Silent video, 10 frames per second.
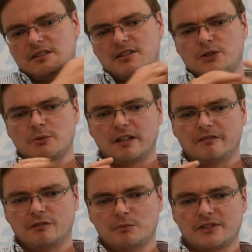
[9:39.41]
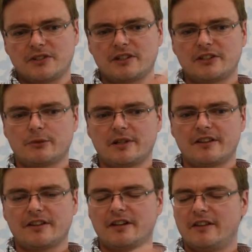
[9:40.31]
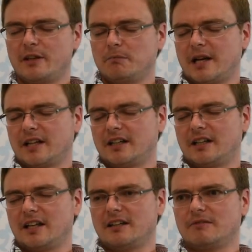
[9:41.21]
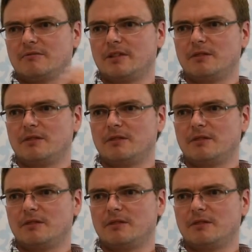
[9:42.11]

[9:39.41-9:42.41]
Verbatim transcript: does swing from one side to another and then back again.